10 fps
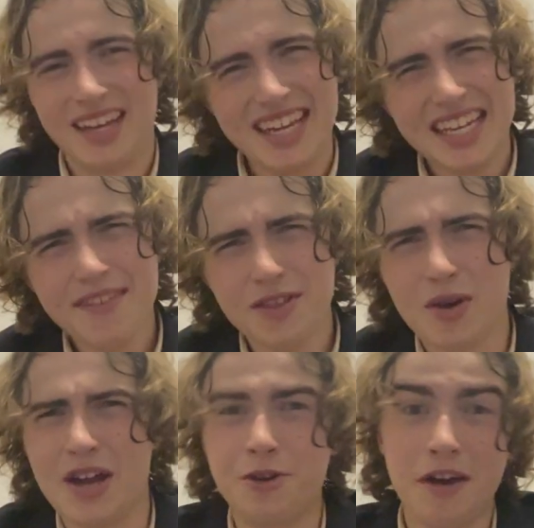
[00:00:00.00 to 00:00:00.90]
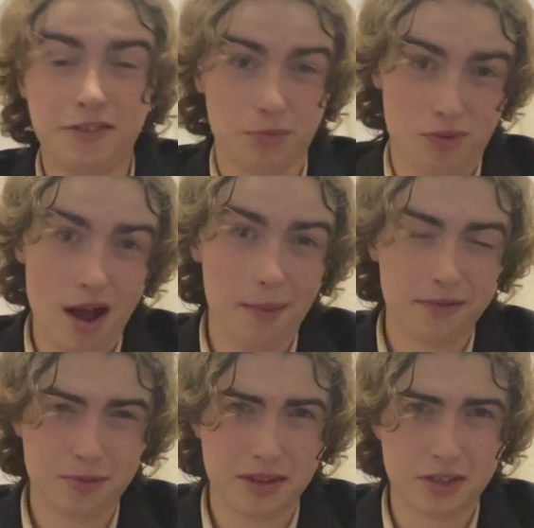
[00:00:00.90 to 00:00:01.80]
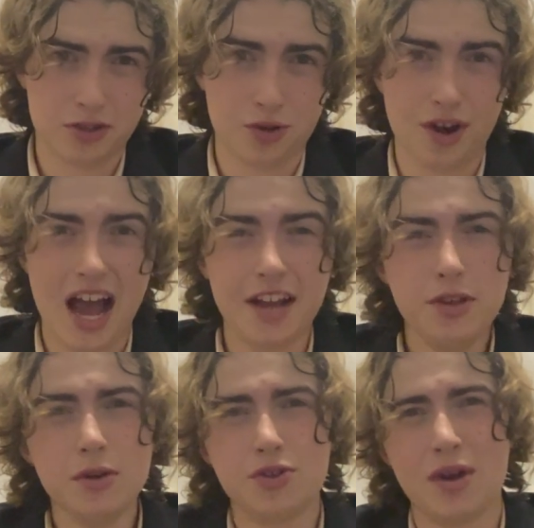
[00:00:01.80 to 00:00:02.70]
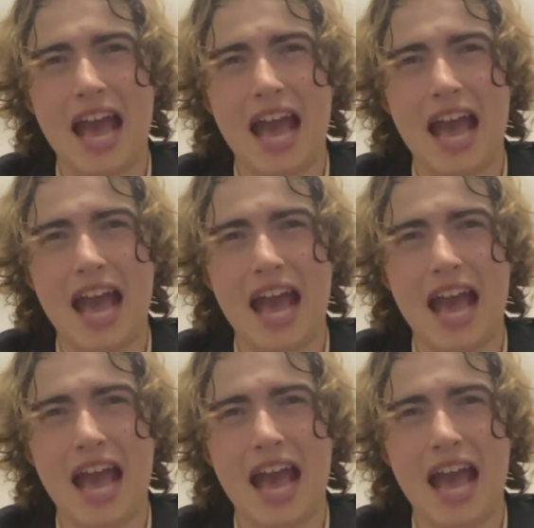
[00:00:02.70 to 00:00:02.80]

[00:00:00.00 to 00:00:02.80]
And even though I do have some problems with this short, I do enjoy